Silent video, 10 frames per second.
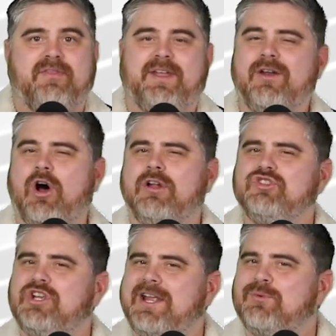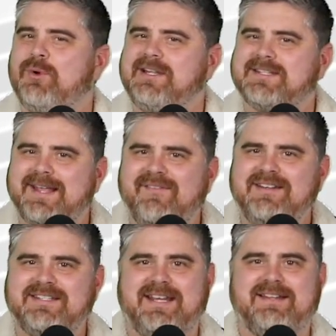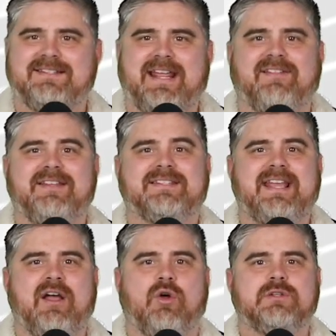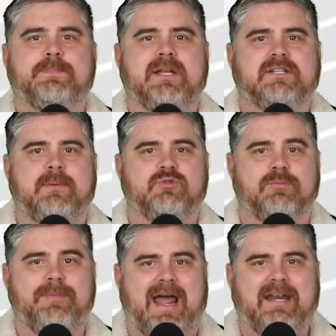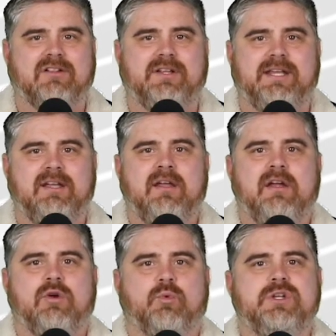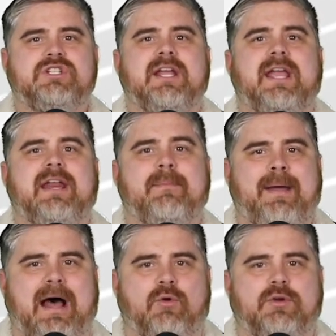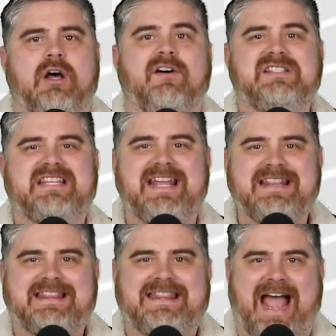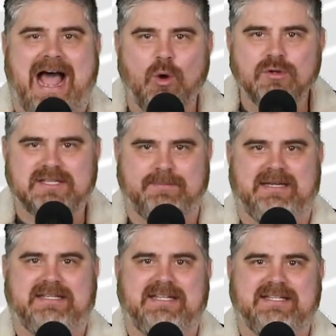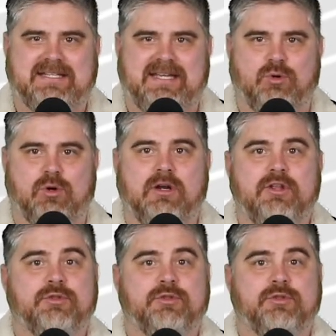Then on January 17th, daily sales picked up dramatically, reaching an amount of 10,000 BTC, or